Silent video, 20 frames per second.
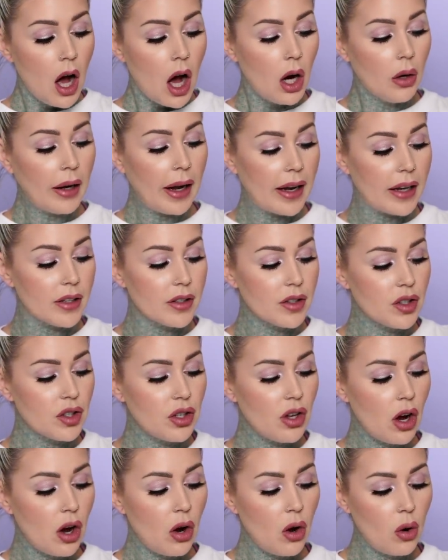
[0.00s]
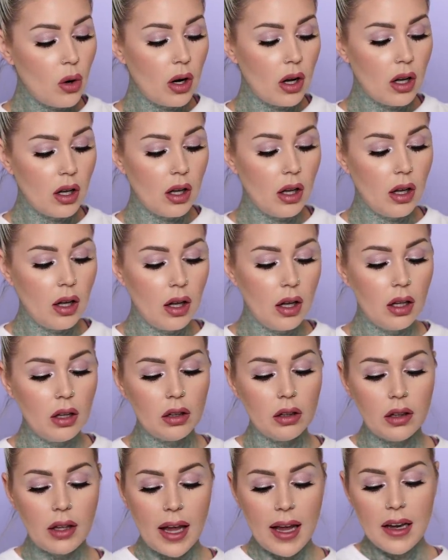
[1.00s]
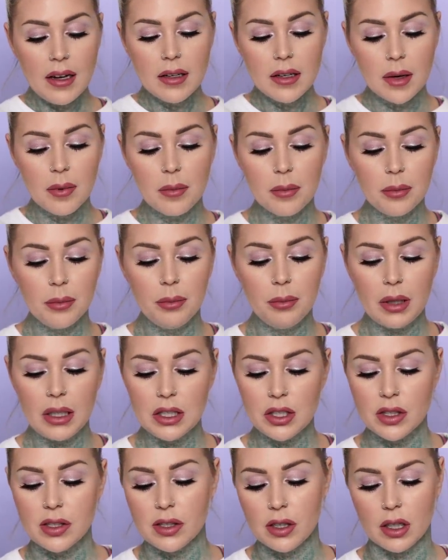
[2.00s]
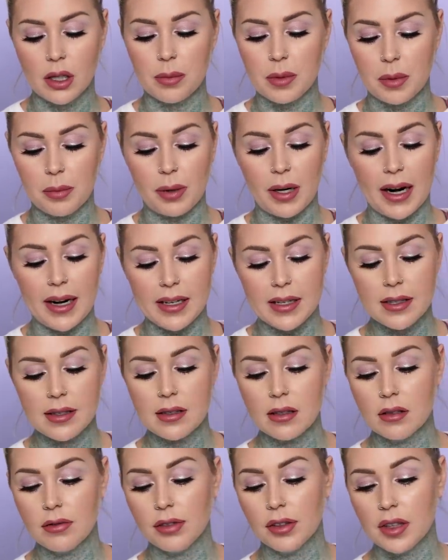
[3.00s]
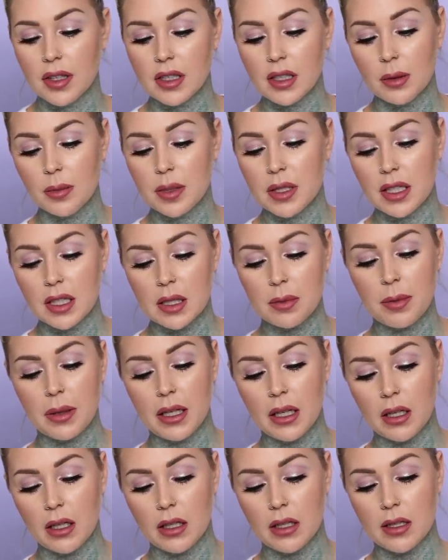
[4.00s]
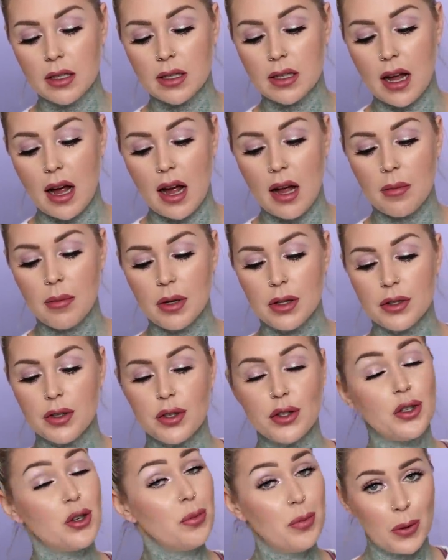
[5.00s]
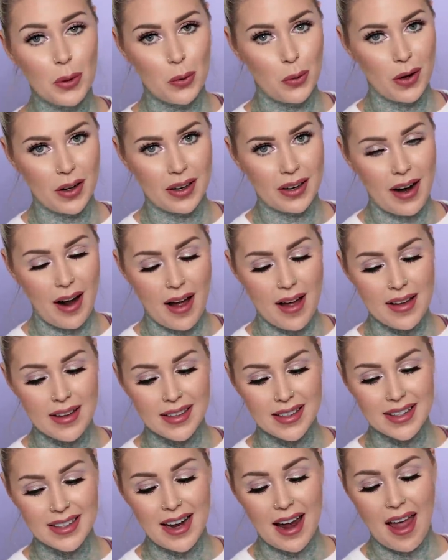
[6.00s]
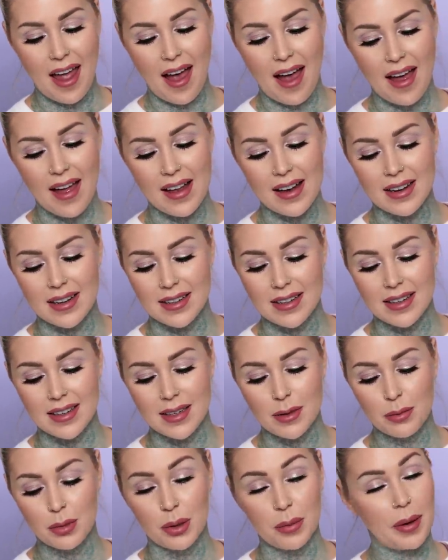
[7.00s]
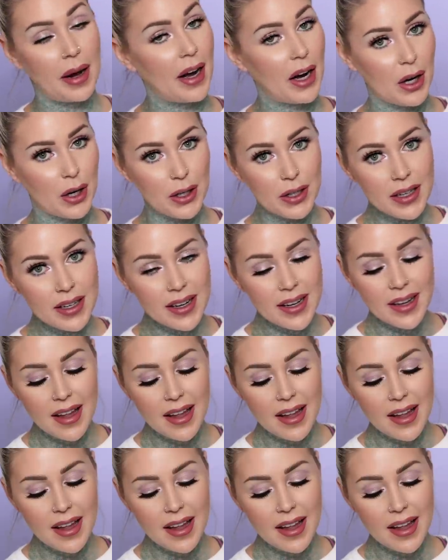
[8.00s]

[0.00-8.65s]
Okay, so let me just look up the price for these lipsticks because I'm super organized and prepared